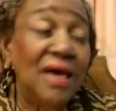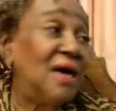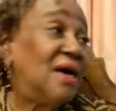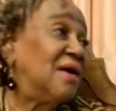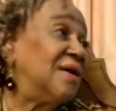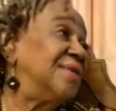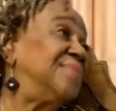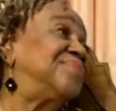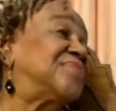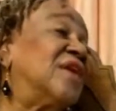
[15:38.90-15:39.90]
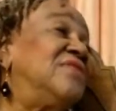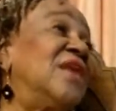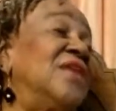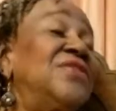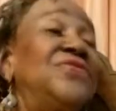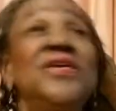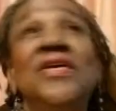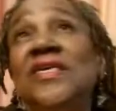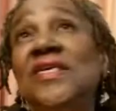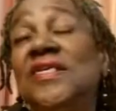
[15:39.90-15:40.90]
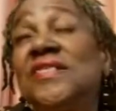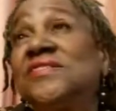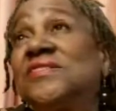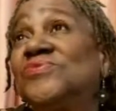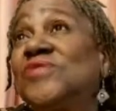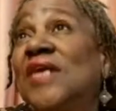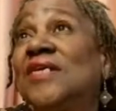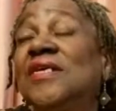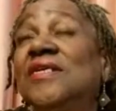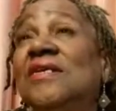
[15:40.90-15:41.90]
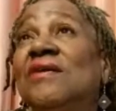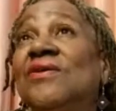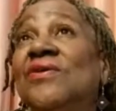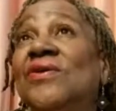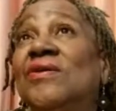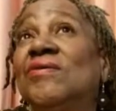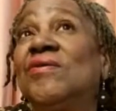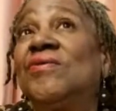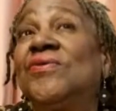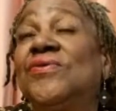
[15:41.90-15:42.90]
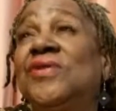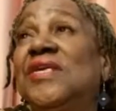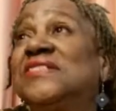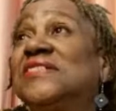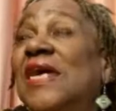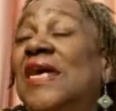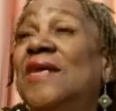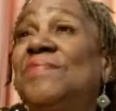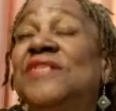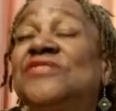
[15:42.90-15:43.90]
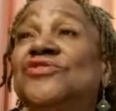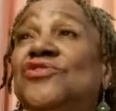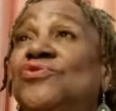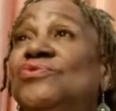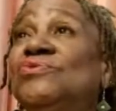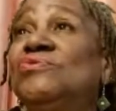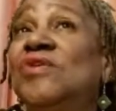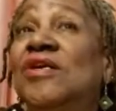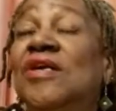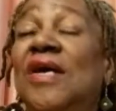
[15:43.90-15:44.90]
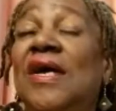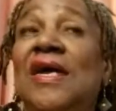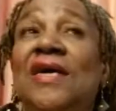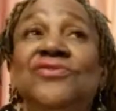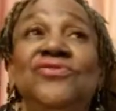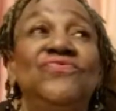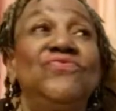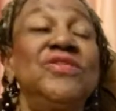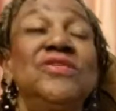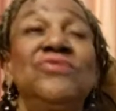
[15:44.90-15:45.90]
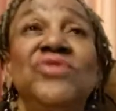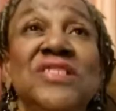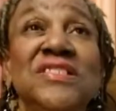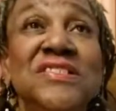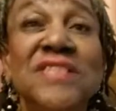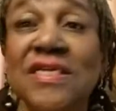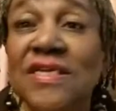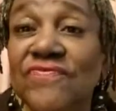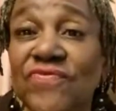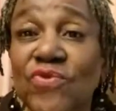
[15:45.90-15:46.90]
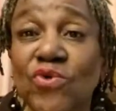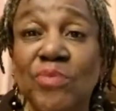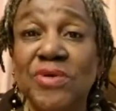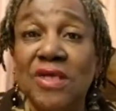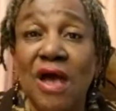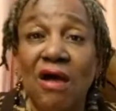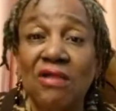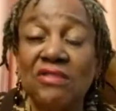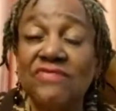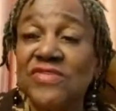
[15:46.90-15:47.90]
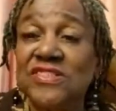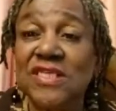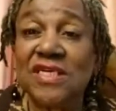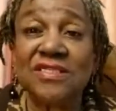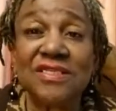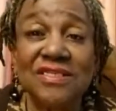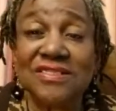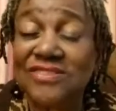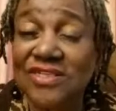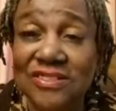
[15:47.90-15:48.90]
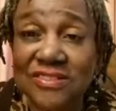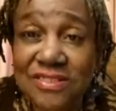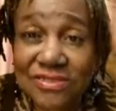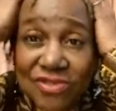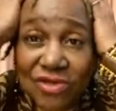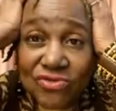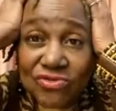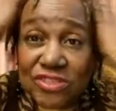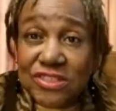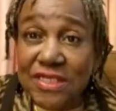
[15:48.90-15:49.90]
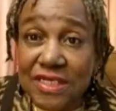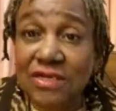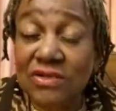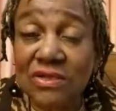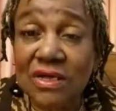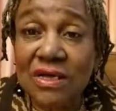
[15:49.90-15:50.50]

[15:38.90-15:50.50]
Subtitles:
Uh, Another thing is taking an exam at school and you really, really studied for it, but all of a sudden it's just, you still